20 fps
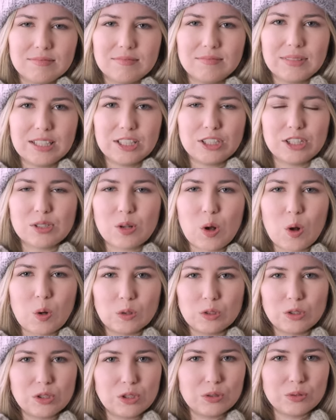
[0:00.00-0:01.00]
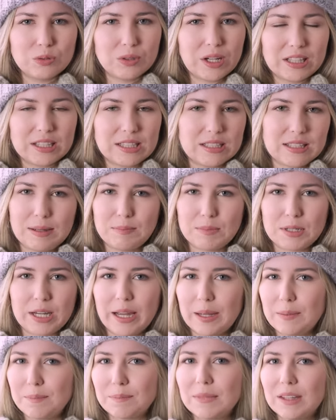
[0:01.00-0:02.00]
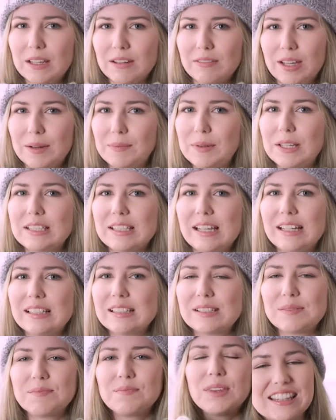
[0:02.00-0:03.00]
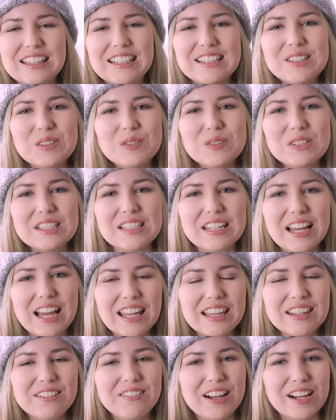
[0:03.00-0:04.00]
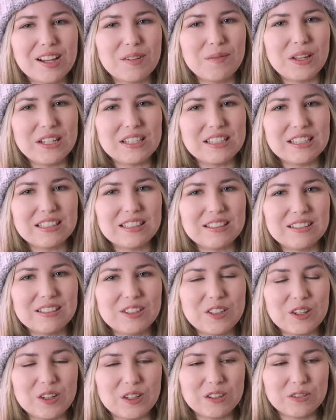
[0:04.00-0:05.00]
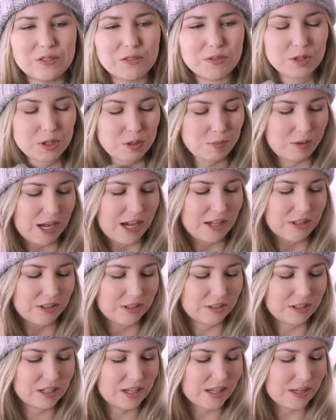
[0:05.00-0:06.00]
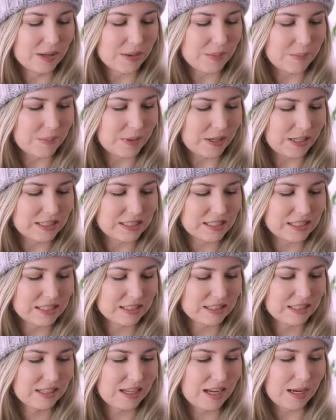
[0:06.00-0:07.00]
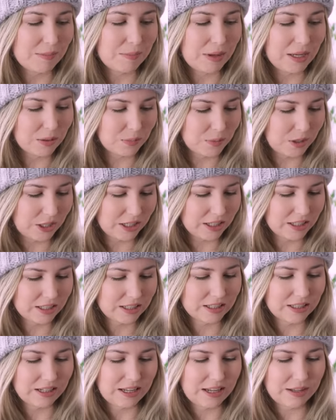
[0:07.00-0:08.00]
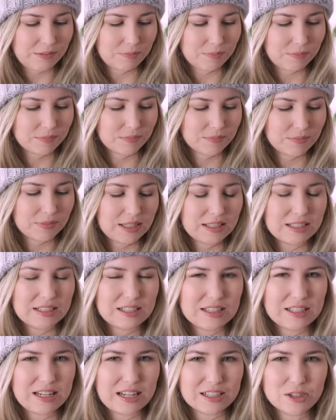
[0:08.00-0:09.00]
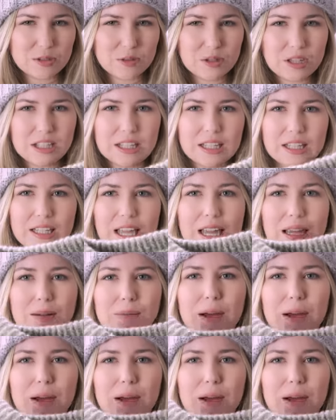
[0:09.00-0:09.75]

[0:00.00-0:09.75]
it just holds you at the same time, if that makes sense. This was not the recommended yarn for the pattern, but I made it work. Um, it, I do think it came